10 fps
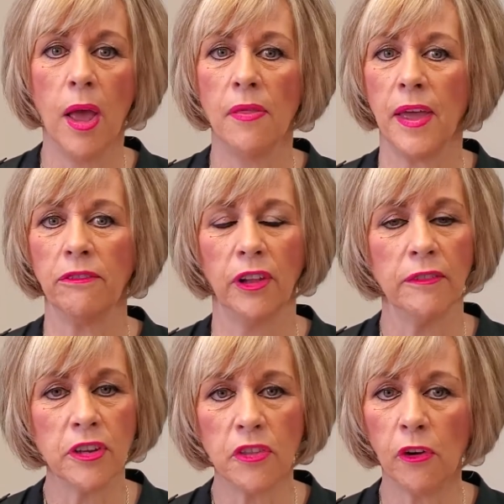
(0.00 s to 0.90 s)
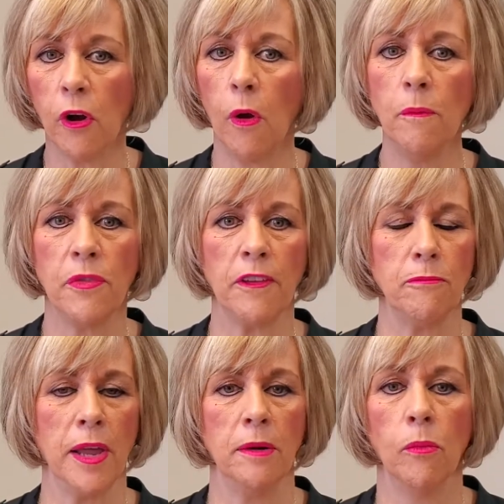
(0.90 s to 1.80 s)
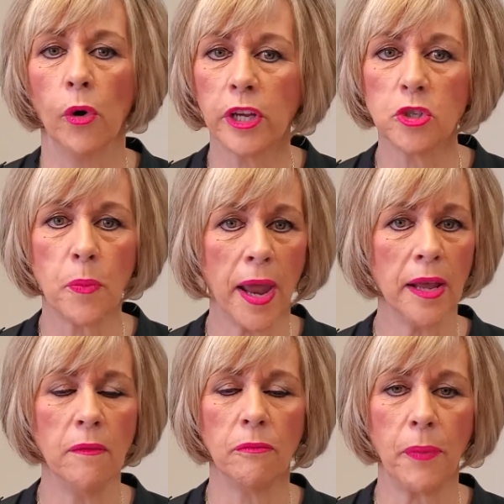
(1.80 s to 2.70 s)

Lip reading: They've lived in their home. They've made a mortgage payment.